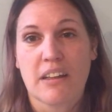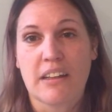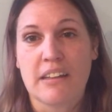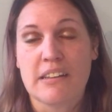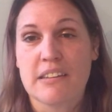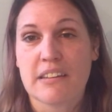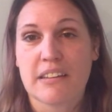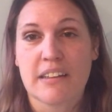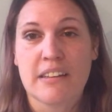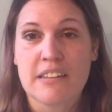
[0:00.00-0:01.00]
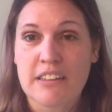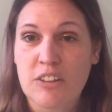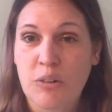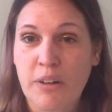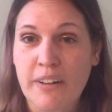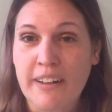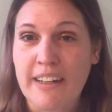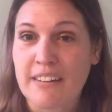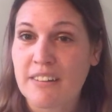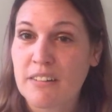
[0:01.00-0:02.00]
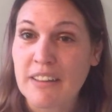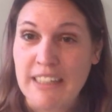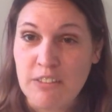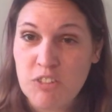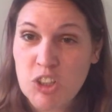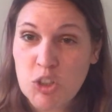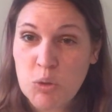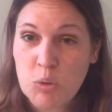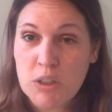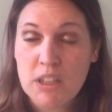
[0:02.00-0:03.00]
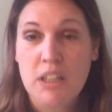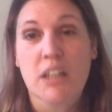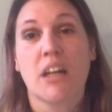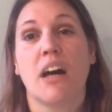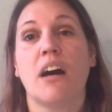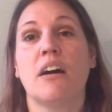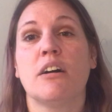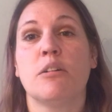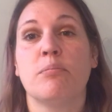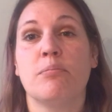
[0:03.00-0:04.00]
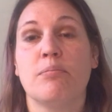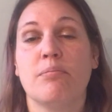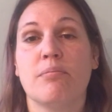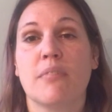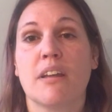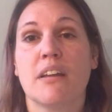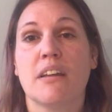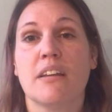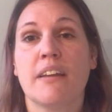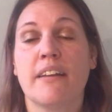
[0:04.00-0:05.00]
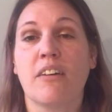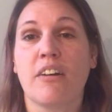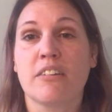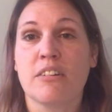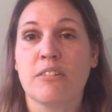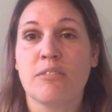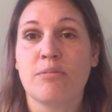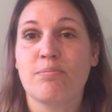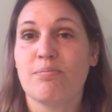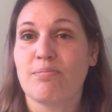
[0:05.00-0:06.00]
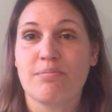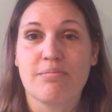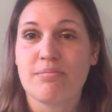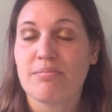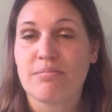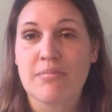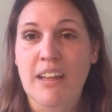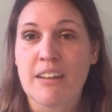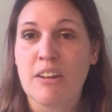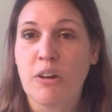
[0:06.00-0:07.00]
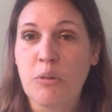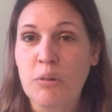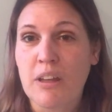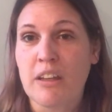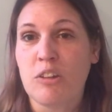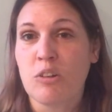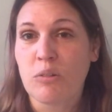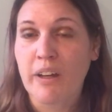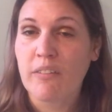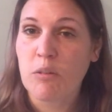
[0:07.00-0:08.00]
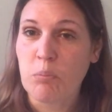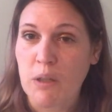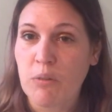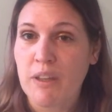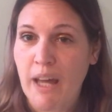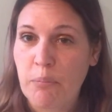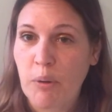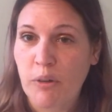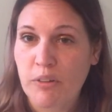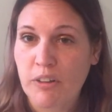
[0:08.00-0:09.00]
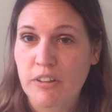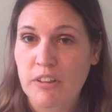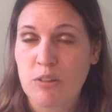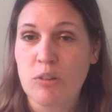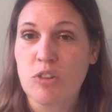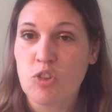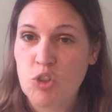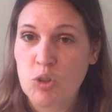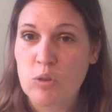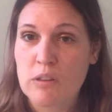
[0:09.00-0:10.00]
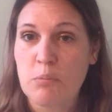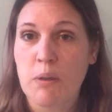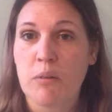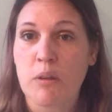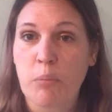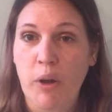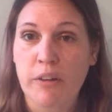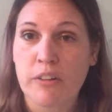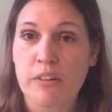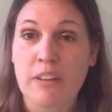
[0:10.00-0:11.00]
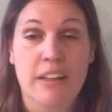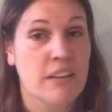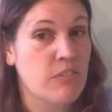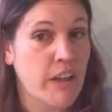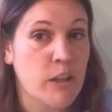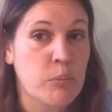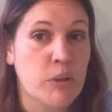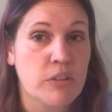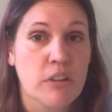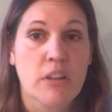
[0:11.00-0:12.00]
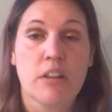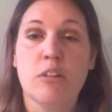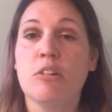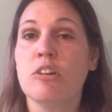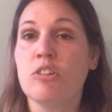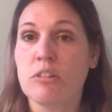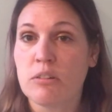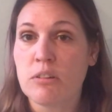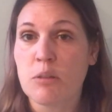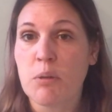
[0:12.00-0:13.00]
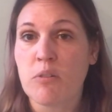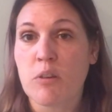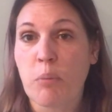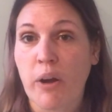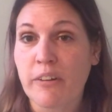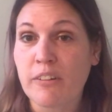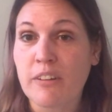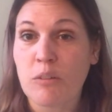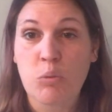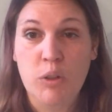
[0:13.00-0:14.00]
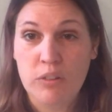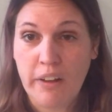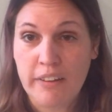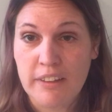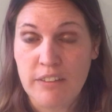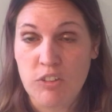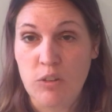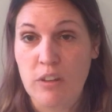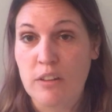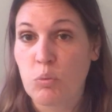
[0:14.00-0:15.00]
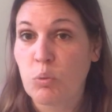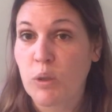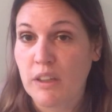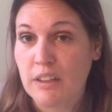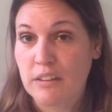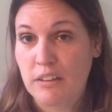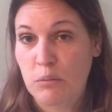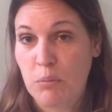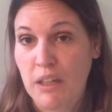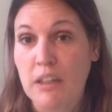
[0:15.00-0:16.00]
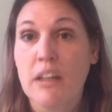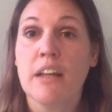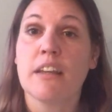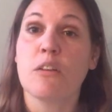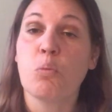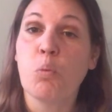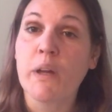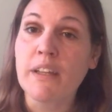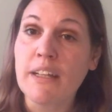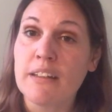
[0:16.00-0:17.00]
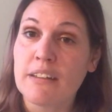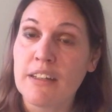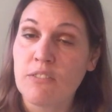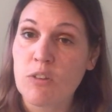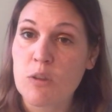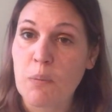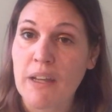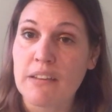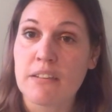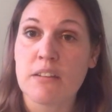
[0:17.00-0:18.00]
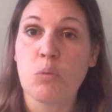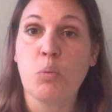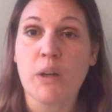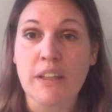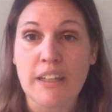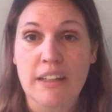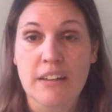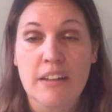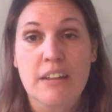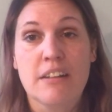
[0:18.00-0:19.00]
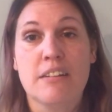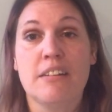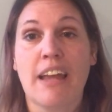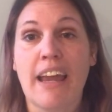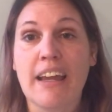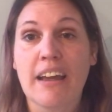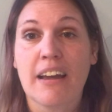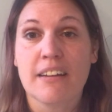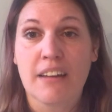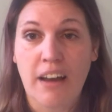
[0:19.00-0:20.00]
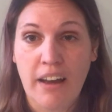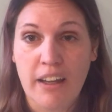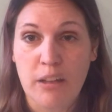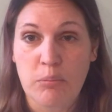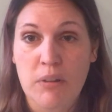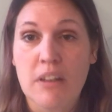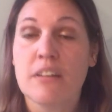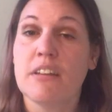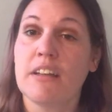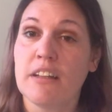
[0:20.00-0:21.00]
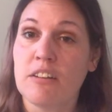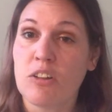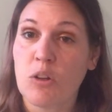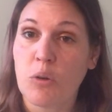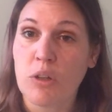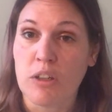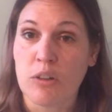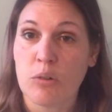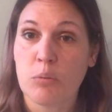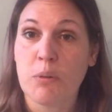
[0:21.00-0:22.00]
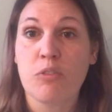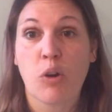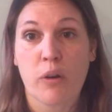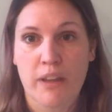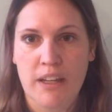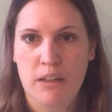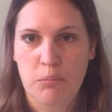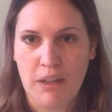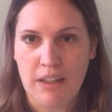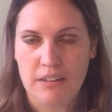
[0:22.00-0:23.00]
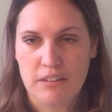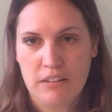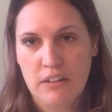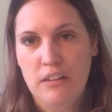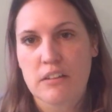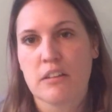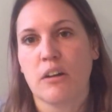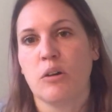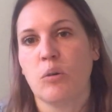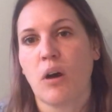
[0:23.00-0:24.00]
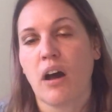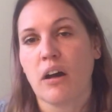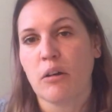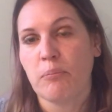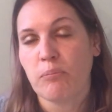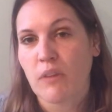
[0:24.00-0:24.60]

is insecure and could leave you, um, that's also then know that you don't have to be with that partner. You can choose to be with a partner that's available. You can choose to be with a partner that will not leave you, that's willing to commit, that's willing to give you space, that's willing to take time to get to know you before they commit. So um,